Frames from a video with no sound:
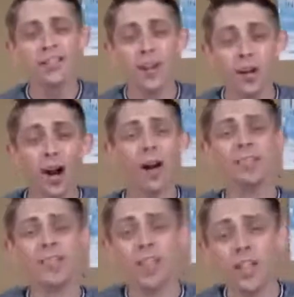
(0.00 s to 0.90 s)
that are
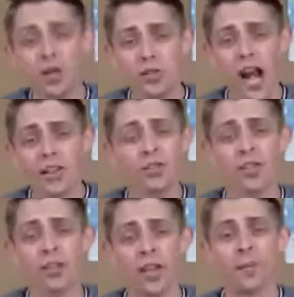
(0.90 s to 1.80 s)
constantly
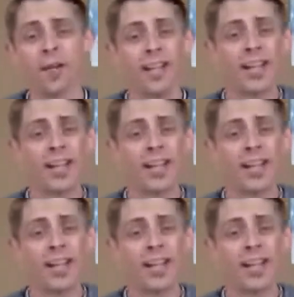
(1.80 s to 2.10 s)
challenging them